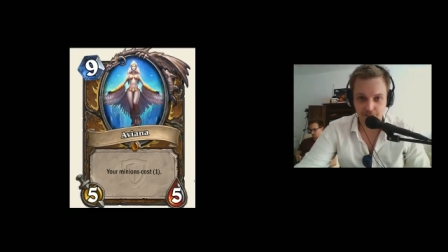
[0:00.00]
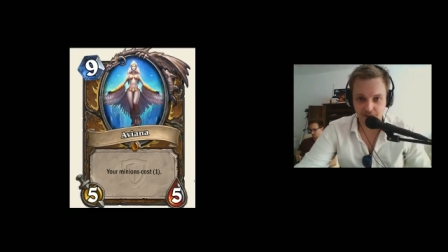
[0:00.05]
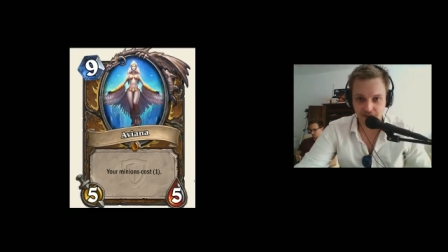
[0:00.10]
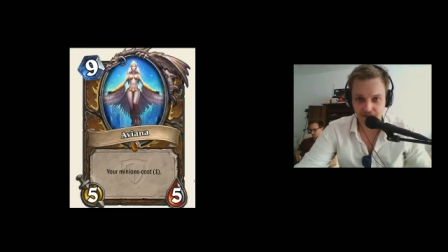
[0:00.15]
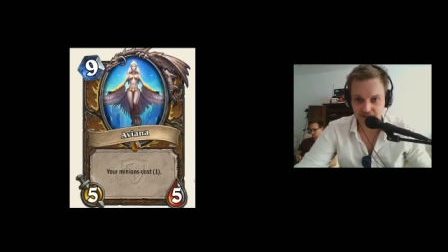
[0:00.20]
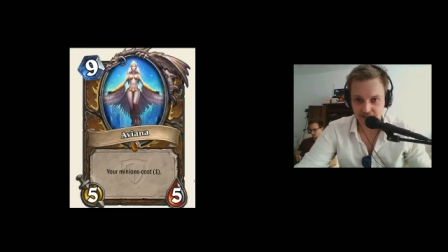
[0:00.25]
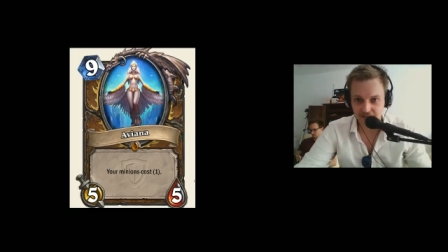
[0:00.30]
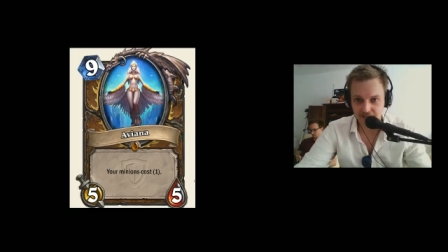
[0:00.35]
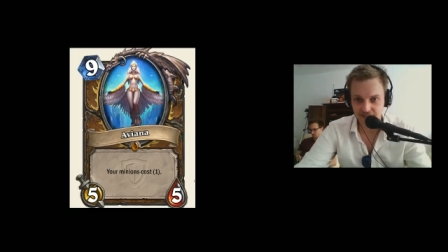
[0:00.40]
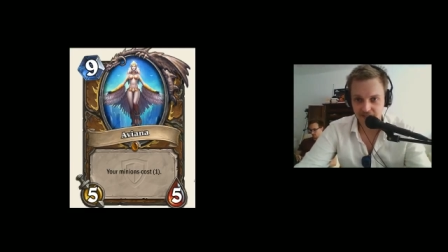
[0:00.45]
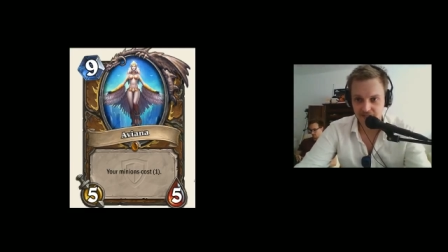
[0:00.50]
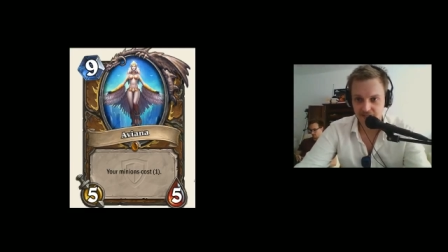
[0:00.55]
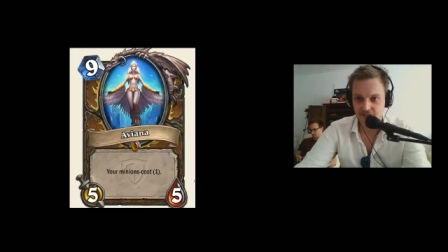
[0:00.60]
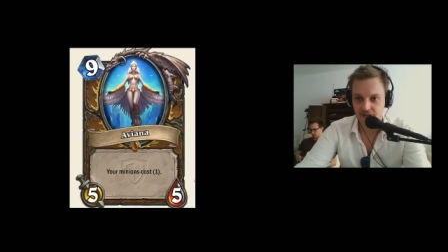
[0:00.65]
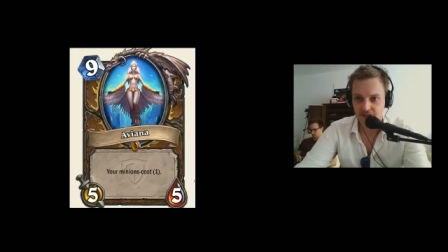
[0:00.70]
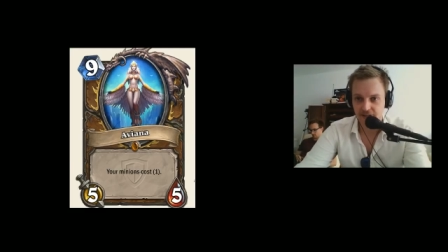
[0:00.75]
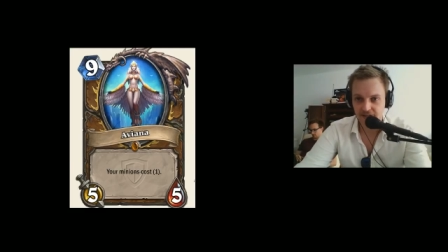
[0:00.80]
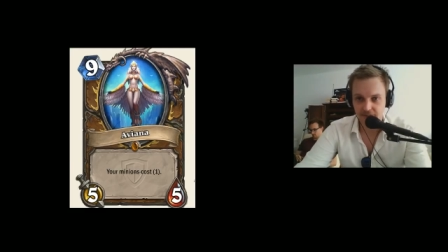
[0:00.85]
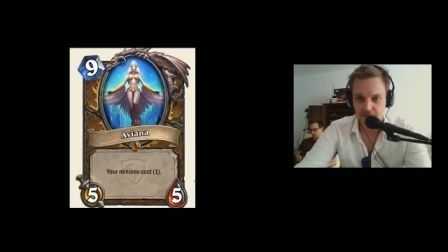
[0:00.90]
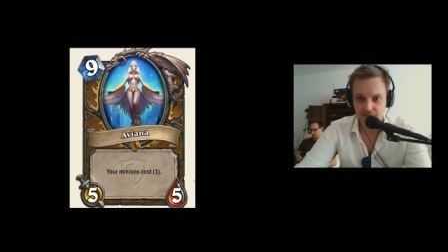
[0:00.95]
but it's
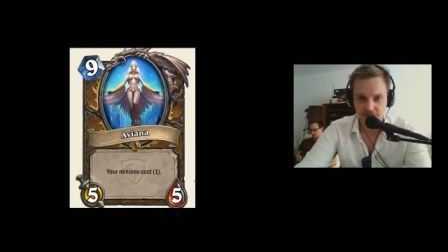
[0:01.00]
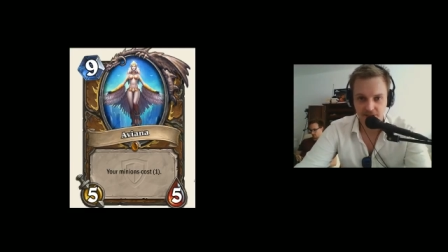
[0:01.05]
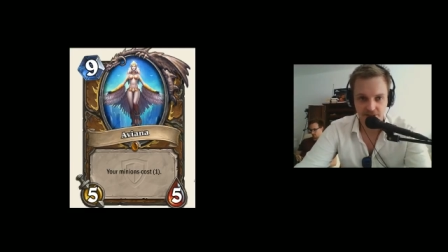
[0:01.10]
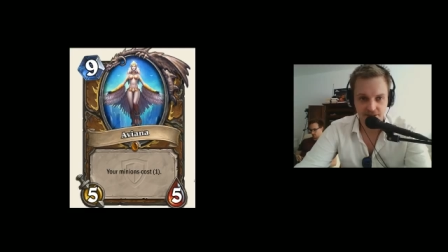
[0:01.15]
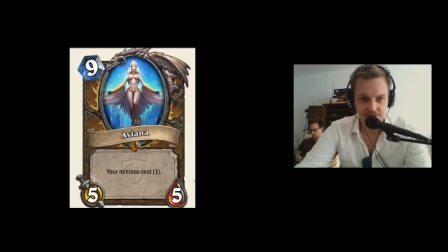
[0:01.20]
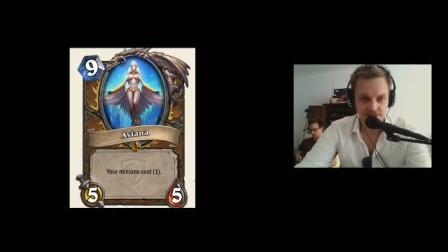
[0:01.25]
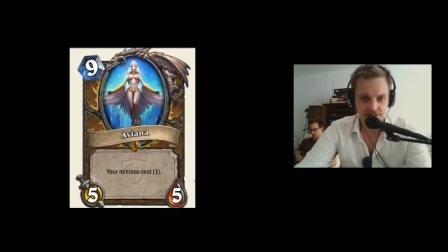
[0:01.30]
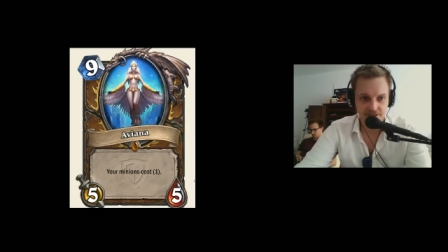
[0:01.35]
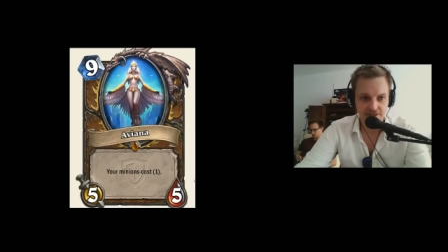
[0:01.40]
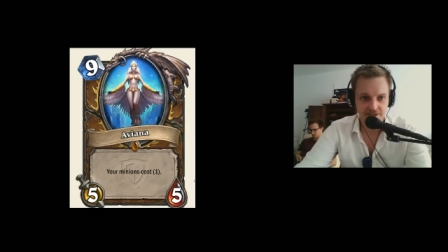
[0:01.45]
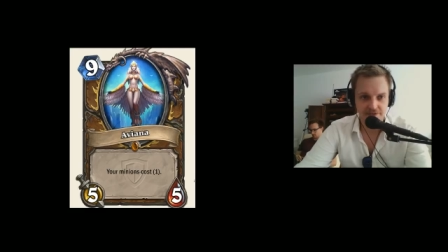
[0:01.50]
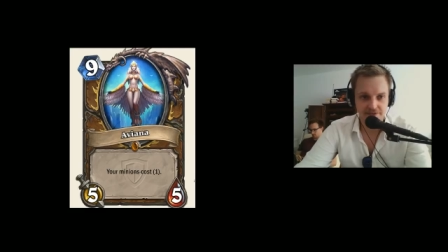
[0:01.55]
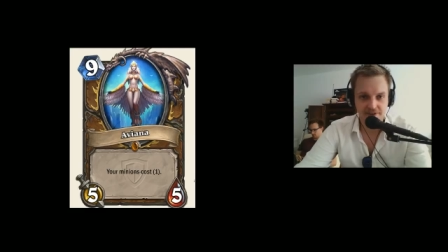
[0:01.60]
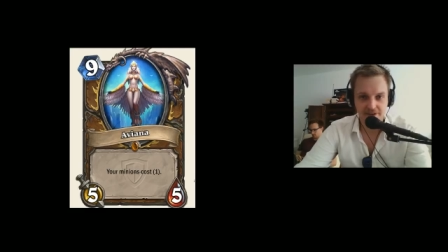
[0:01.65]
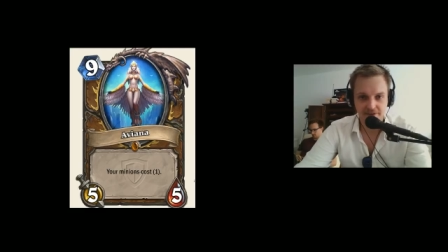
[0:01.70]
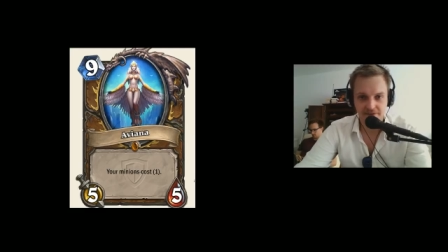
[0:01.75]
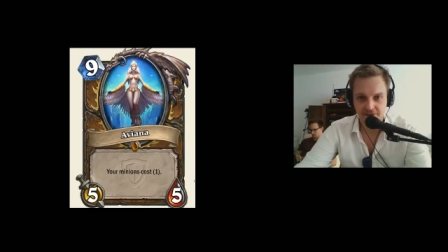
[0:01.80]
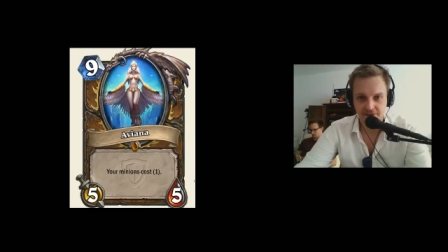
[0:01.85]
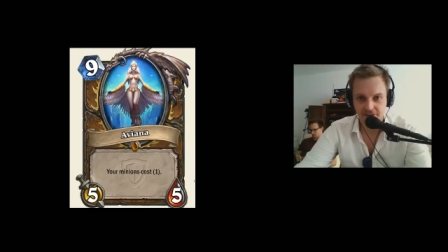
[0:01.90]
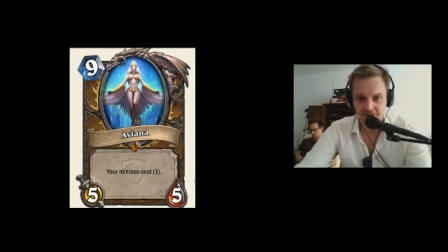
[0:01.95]
not because it's a
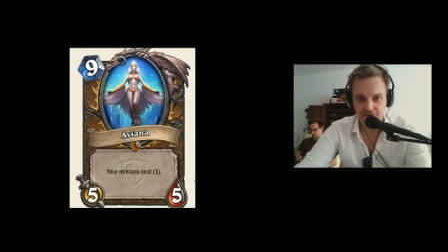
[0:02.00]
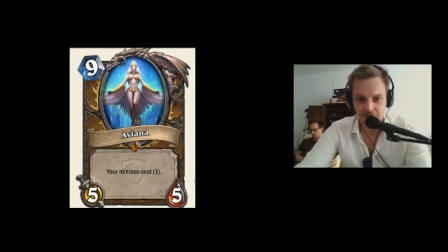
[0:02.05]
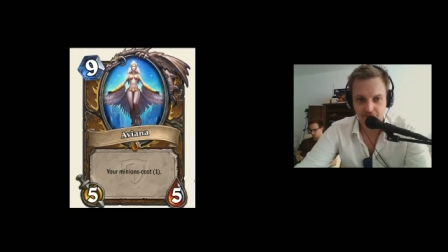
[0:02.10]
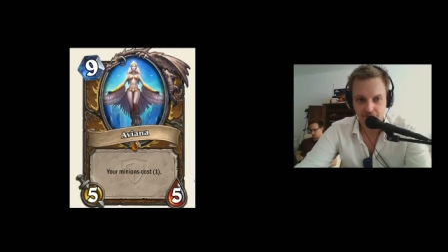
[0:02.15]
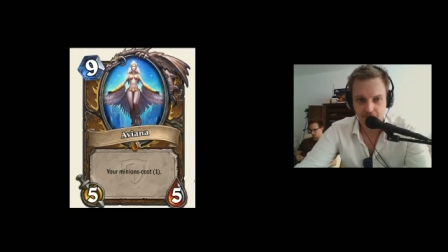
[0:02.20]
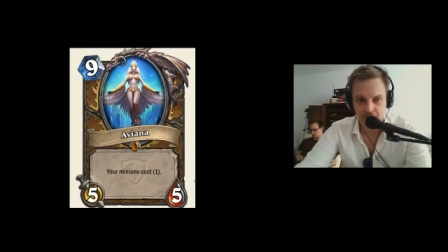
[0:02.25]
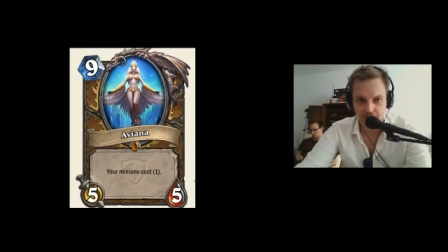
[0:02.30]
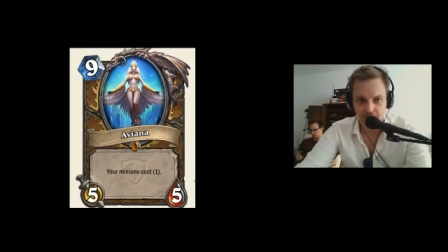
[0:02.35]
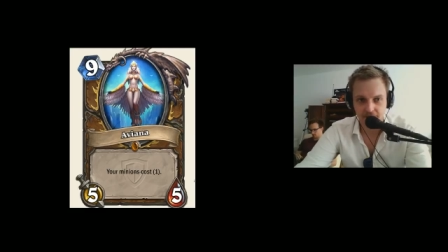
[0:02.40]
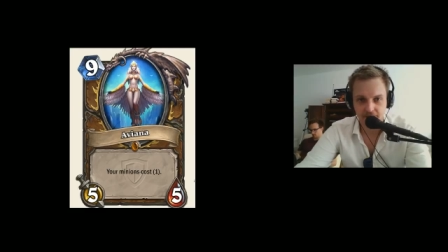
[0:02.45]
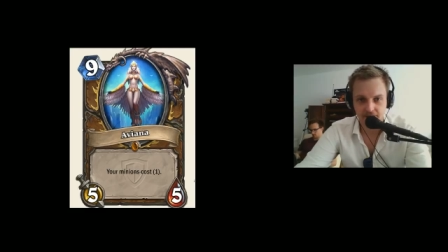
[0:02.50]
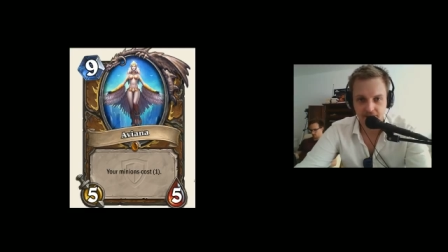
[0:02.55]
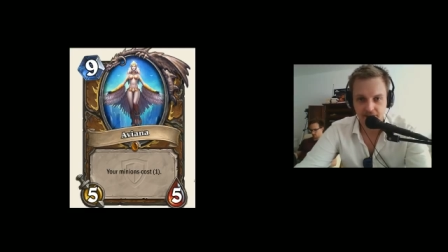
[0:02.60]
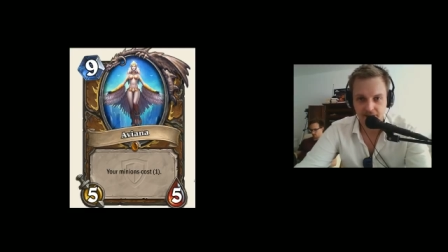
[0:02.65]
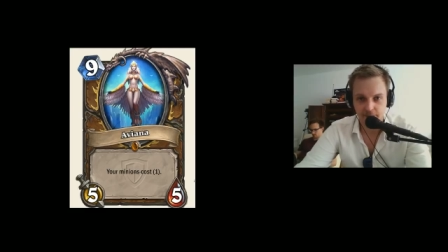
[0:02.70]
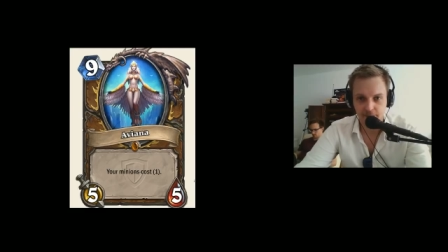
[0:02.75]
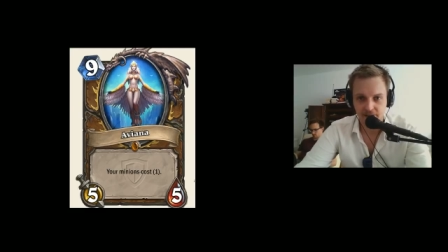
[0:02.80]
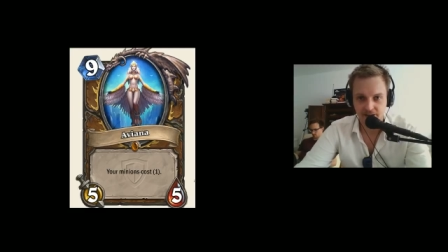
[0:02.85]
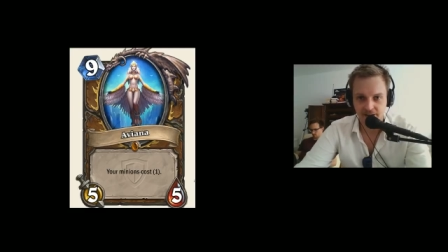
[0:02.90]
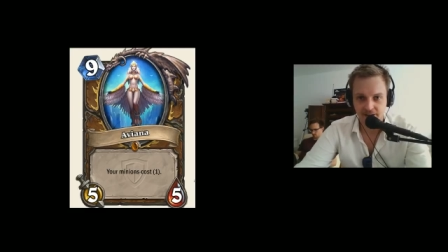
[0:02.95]
5/5 for
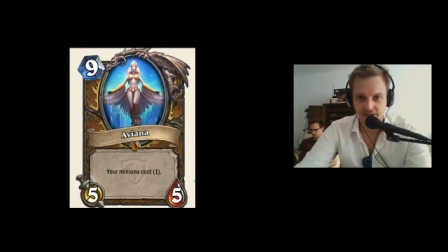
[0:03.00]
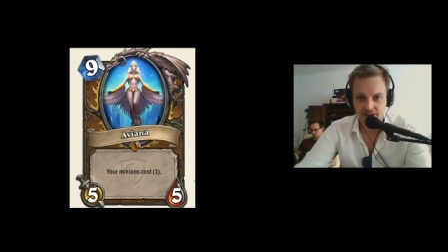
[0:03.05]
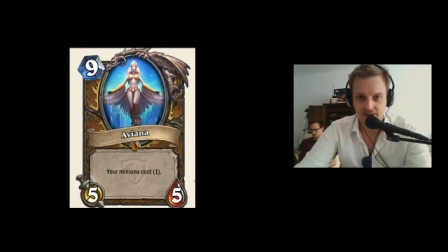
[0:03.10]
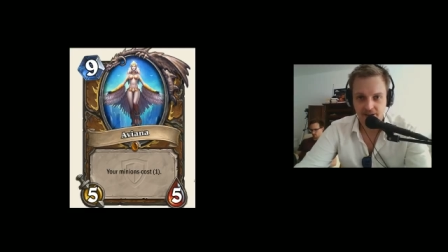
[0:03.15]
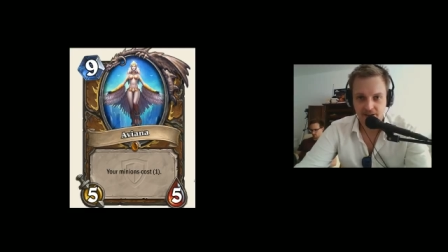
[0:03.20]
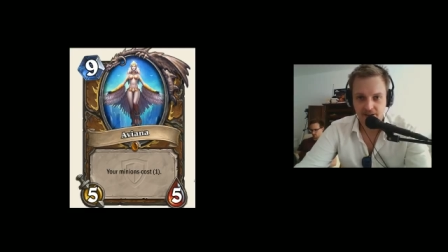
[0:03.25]
9 mana,